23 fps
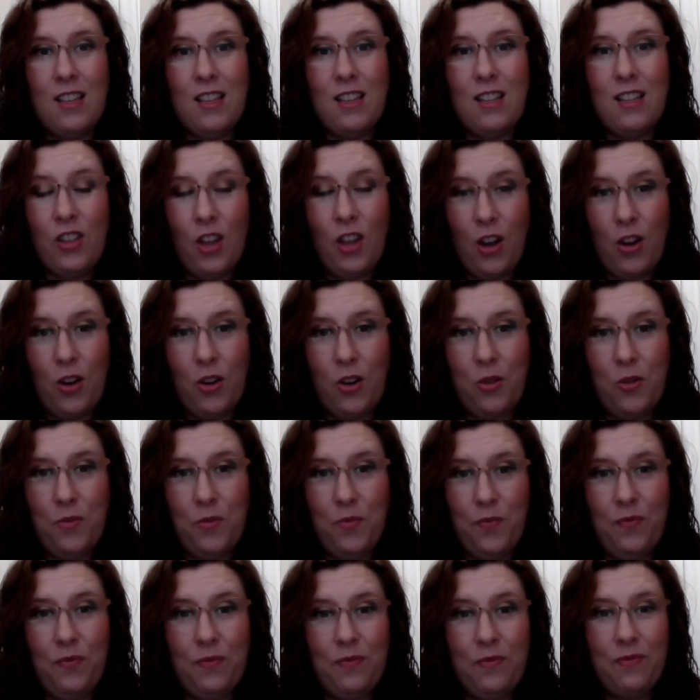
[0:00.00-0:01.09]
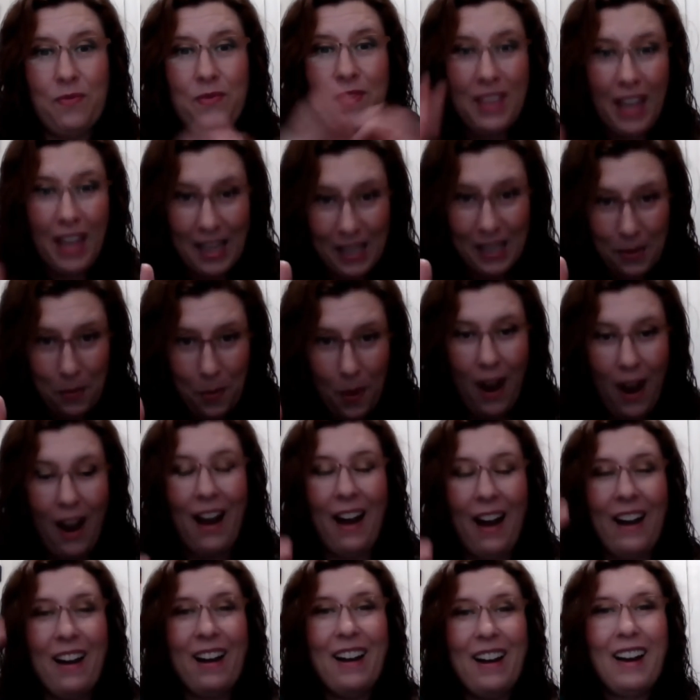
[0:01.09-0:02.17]
So that's
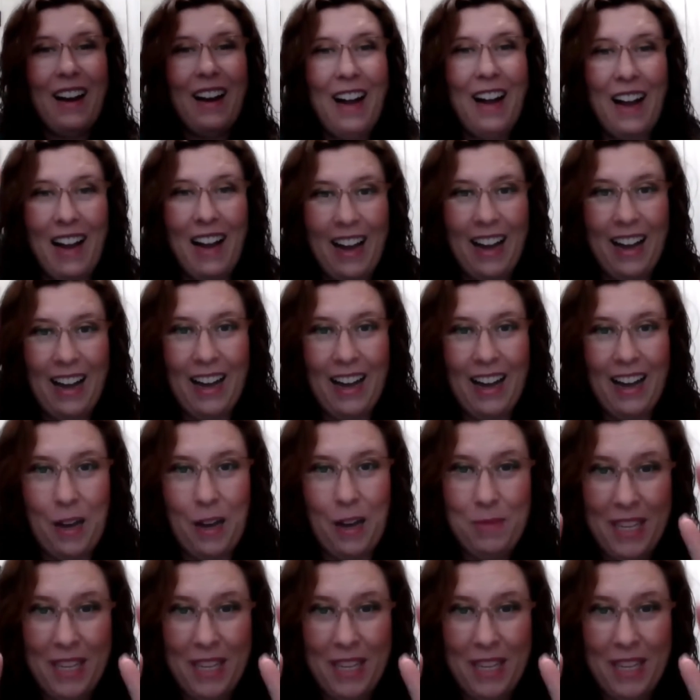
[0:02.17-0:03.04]
why I'm